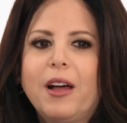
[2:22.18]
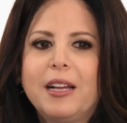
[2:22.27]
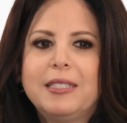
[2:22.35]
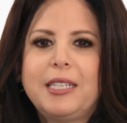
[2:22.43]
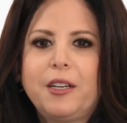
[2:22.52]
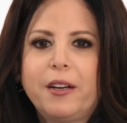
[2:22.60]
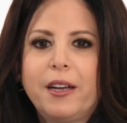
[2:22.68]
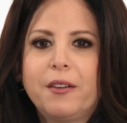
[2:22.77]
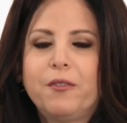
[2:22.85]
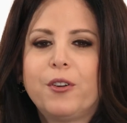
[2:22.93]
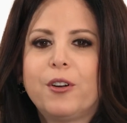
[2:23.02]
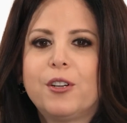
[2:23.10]

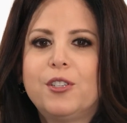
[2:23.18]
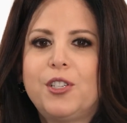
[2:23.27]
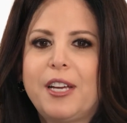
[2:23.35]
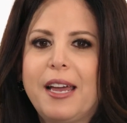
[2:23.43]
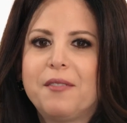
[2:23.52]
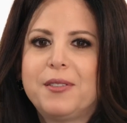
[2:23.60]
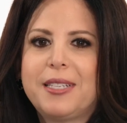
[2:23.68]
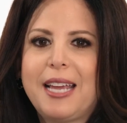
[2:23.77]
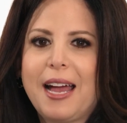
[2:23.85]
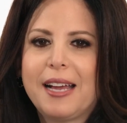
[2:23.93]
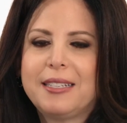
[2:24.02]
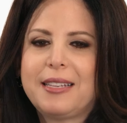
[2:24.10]
volunteering for
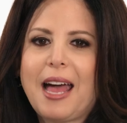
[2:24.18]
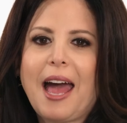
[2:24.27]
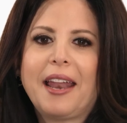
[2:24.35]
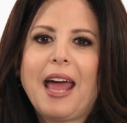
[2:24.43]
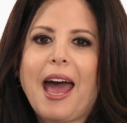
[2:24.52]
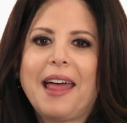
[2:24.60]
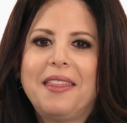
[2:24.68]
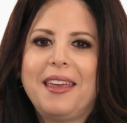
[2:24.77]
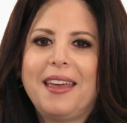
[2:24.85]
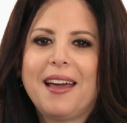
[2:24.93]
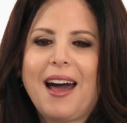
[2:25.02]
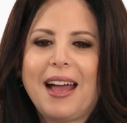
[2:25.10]
JFCS and had
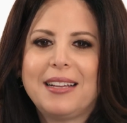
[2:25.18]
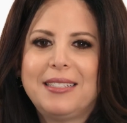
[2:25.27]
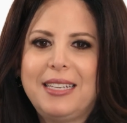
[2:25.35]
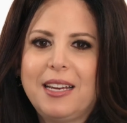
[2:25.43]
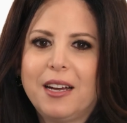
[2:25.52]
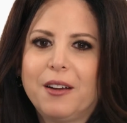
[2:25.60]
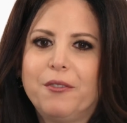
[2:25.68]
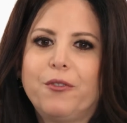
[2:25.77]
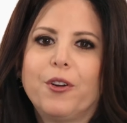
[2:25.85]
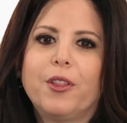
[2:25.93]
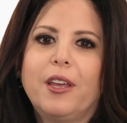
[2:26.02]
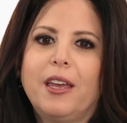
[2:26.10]
the idea
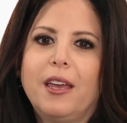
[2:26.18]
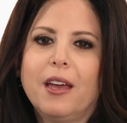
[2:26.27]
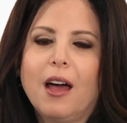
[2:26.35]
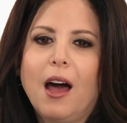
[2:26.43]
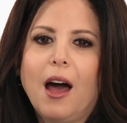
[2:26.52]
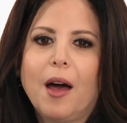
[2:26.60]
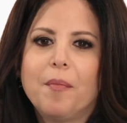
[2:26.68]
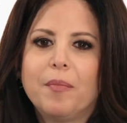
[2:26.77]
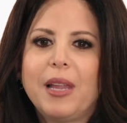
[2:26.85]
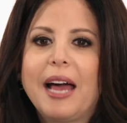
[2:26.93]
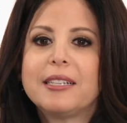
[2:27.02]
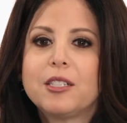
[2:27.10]
for the um,
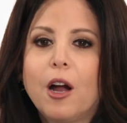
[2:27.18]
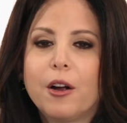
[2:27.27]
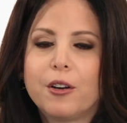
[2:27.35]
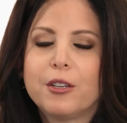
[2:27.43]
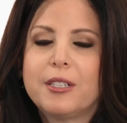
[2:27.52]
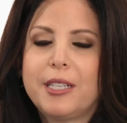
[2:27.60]
Last Hunger